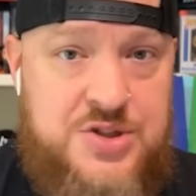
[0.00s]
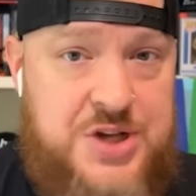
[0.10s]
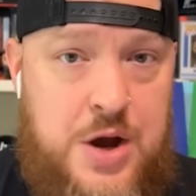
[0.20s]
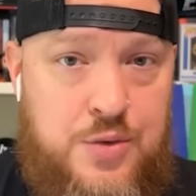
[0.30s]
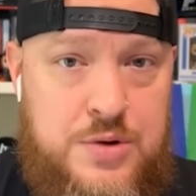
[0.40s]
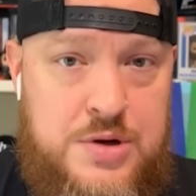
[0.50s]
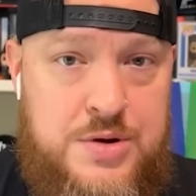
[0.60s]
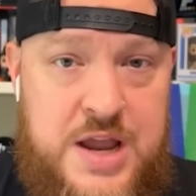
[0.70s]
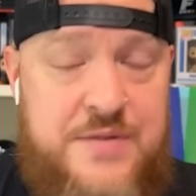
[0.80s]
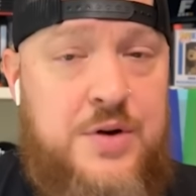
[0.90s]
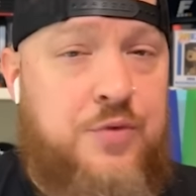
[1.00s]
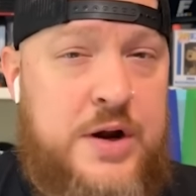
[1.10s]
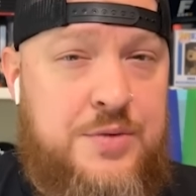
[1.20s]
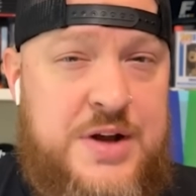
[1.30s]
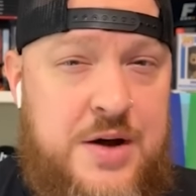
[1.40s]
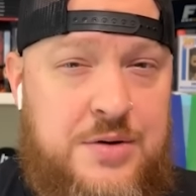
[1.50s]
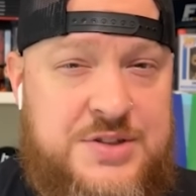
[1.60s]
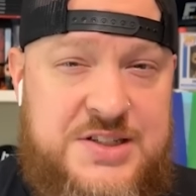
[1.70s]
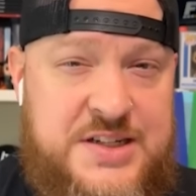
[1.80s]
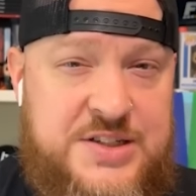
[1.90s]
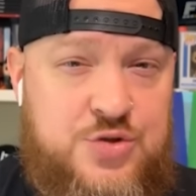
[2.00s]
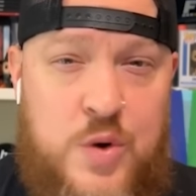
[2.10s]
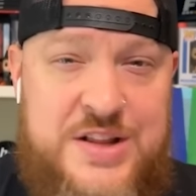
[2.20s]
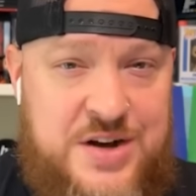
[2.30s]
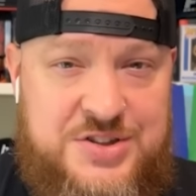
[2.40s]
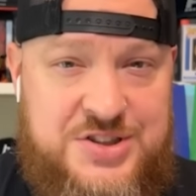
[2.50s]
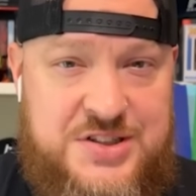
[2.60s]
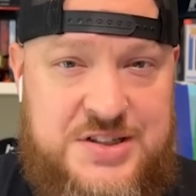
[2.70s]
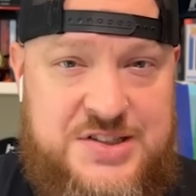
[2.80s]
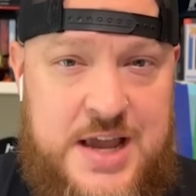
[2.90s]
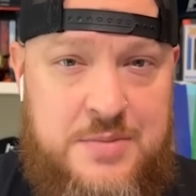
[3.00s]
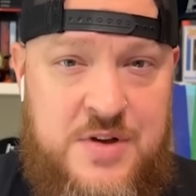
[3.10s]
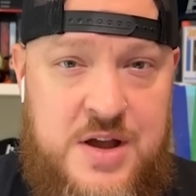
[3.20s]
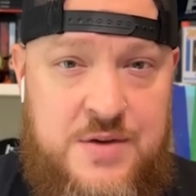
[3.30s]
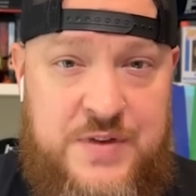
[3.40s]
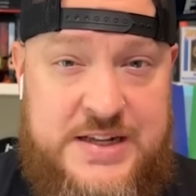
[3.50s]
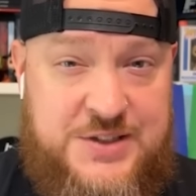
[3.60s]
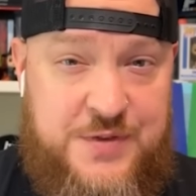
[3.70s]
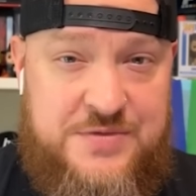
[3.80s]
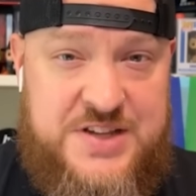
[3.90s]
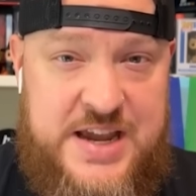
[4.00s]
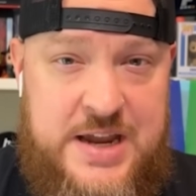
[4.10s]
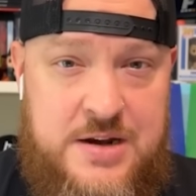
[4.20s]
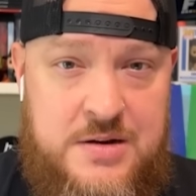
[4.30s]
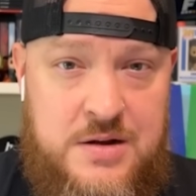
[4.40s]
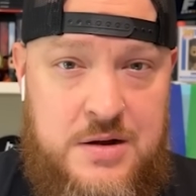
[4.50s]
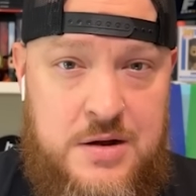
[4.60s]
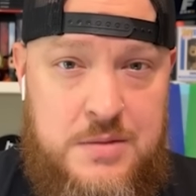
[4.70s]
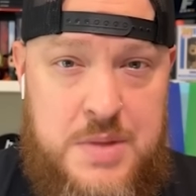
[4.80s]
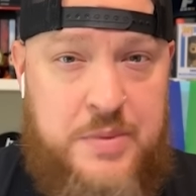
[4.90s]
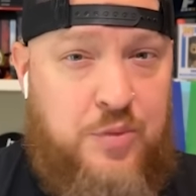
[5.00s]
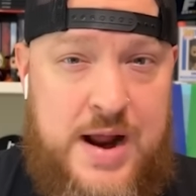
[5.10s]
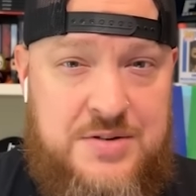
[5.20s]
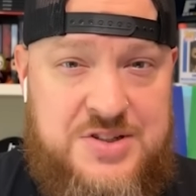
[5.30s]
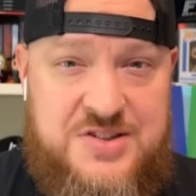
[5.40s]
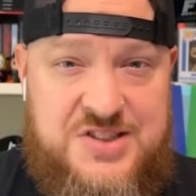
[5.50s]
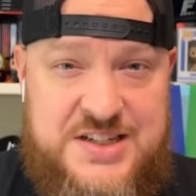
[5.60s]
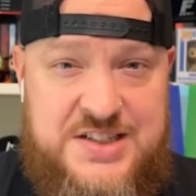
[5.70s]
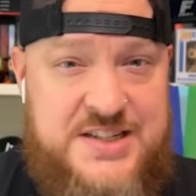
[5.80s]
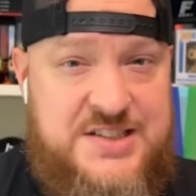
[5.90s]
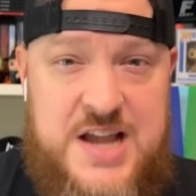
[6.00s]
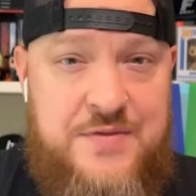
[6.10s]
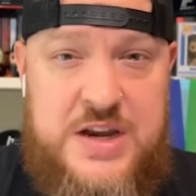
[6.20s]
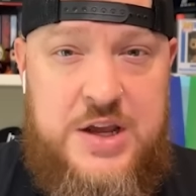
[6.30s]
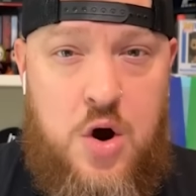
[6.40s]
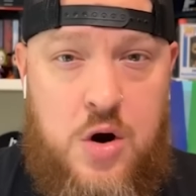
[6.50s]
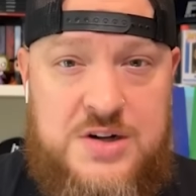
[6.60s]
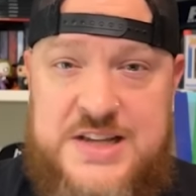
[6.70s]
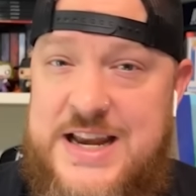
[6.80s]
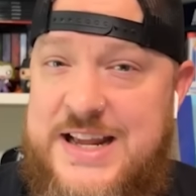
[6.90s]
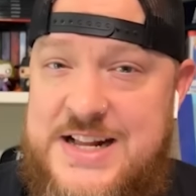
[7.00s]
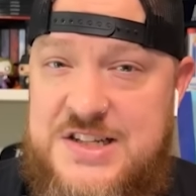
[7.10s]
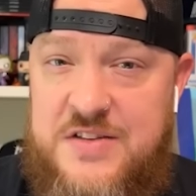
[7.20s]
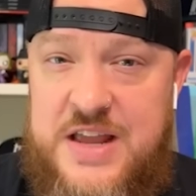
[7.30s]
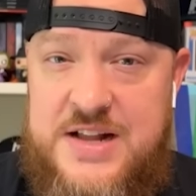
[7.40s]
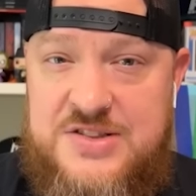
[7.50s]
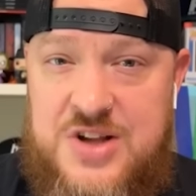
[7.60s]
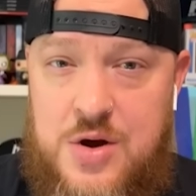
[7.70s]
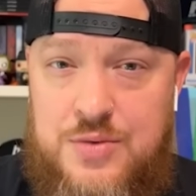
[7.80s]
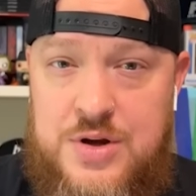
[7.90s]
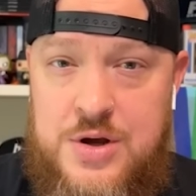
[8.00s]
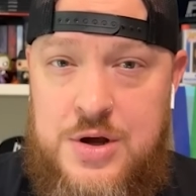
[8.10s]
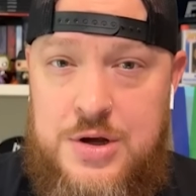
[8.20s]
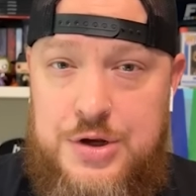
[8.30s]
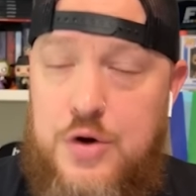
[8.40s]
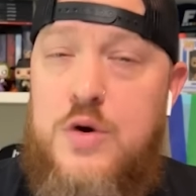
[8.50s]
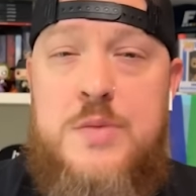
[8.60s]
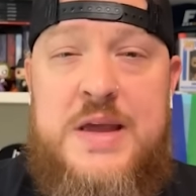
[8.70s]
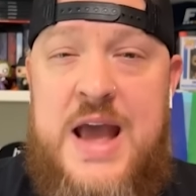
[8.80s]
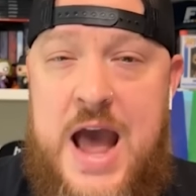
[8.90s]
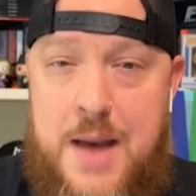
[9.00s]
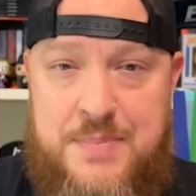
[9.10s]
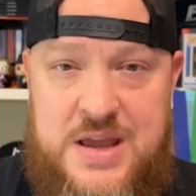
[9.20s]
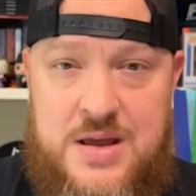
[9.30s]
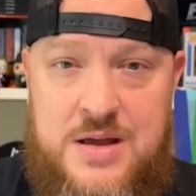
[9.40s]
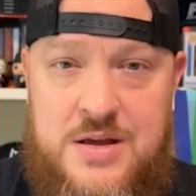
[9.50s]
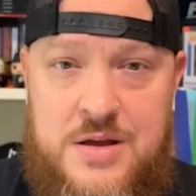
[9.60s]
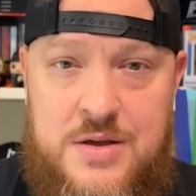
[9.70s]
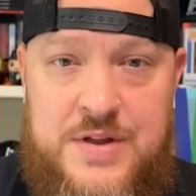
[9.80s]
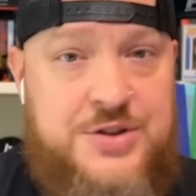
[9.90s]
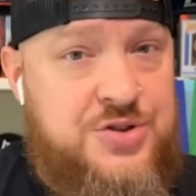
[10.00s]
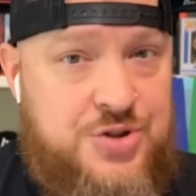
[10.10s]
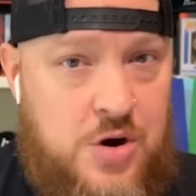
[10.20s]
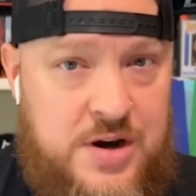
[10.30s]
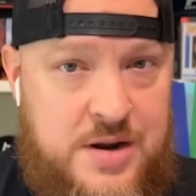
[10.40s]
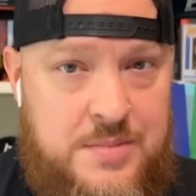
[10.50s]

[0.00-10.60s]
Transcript: So, even if Rico Dowdle doesn't get 20 touches in this game, if he gets 15, maybe rattles us 60, 70 yards, and he gets into the end zone, you're going to be happy that you started